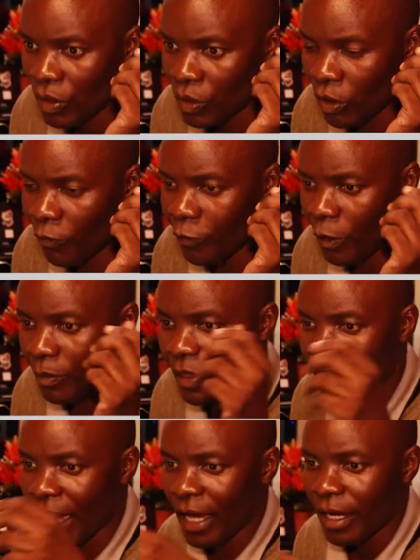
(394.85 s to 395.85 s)
So from
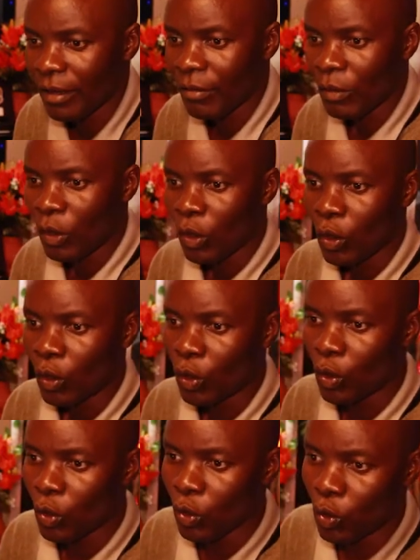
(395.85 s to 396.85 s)
there,
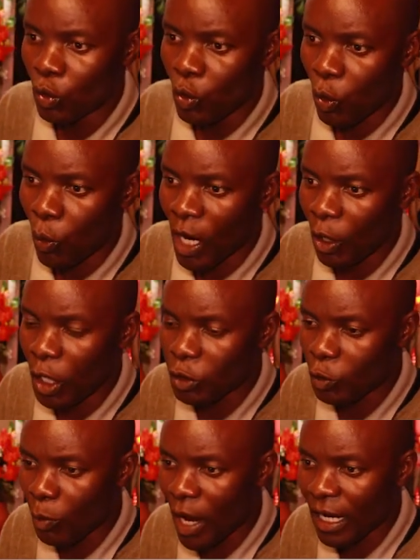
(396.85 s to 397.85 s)
we are going
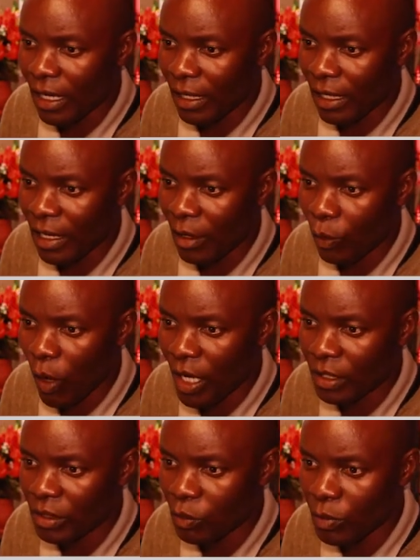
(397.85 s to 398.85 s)
to mark link
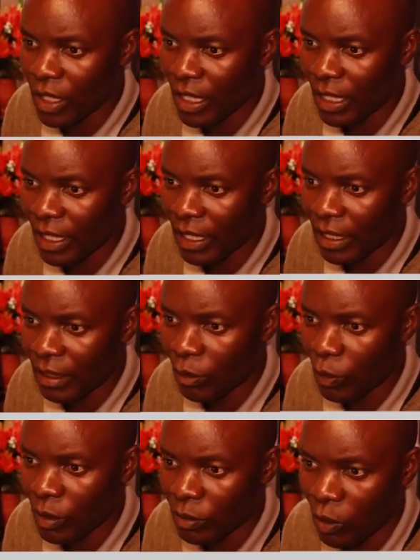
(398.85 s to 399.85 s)
1 to be,
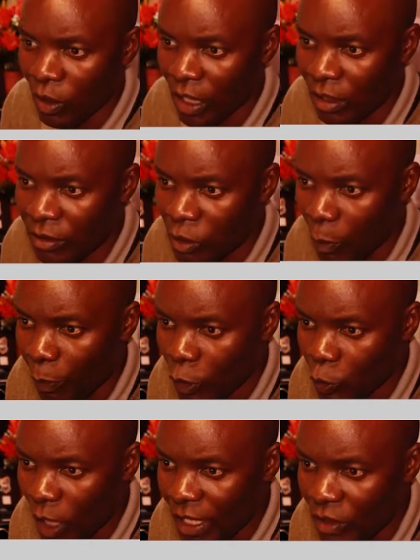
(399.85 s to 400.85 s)
okay, so port
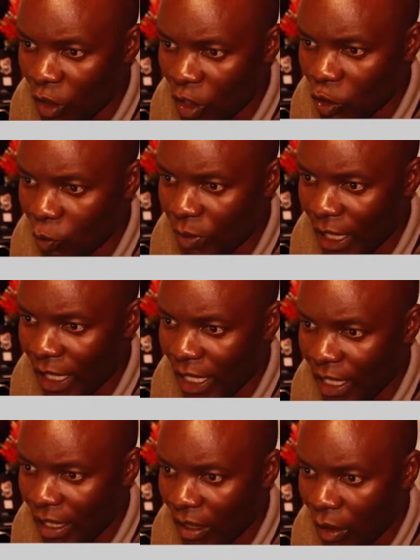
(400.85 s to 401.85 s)
1 is going to be
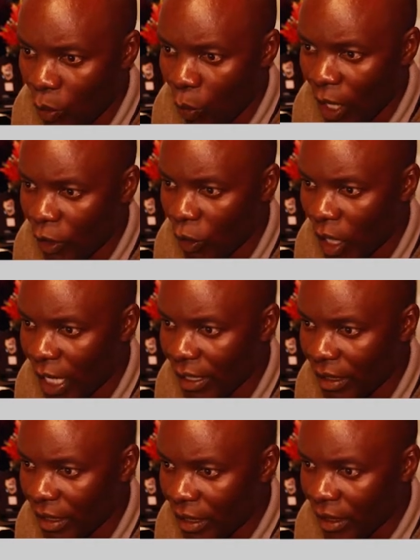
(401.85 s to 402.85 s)
link 101,
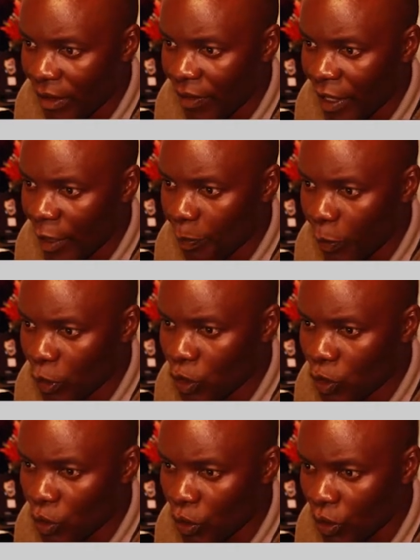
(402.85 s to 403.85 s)
then port
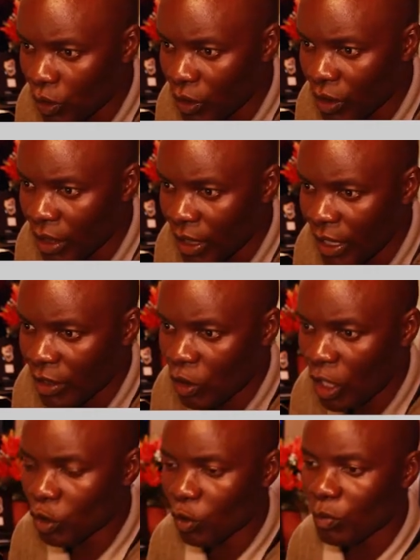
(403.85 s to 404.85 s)
2 is
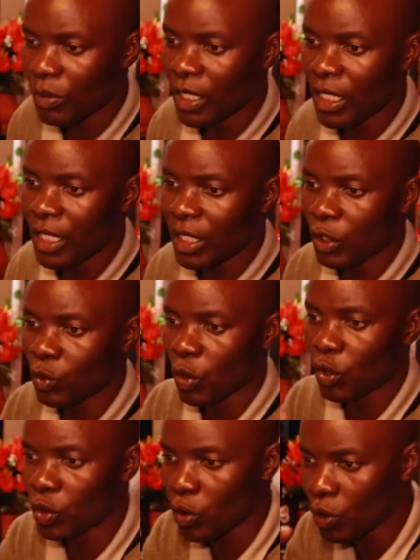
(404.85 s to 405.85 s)
going to be
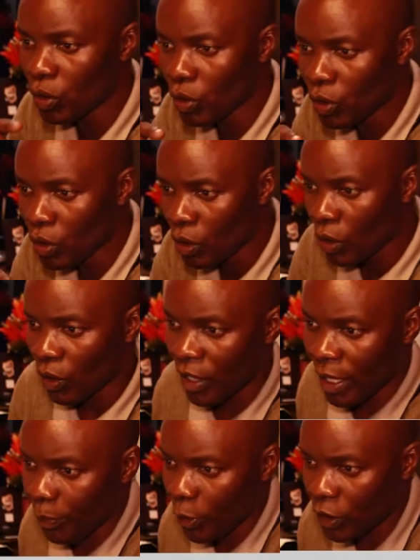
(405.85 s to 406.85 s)
202,
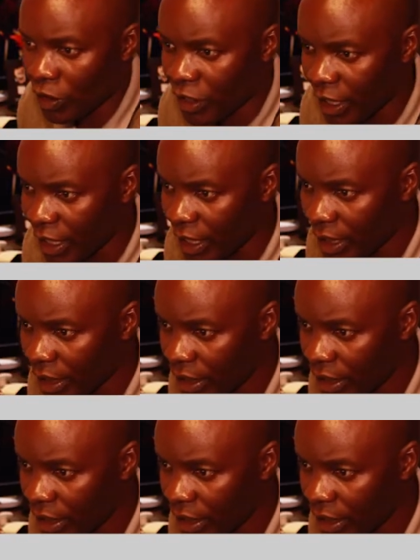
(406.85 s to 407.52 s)
then port 3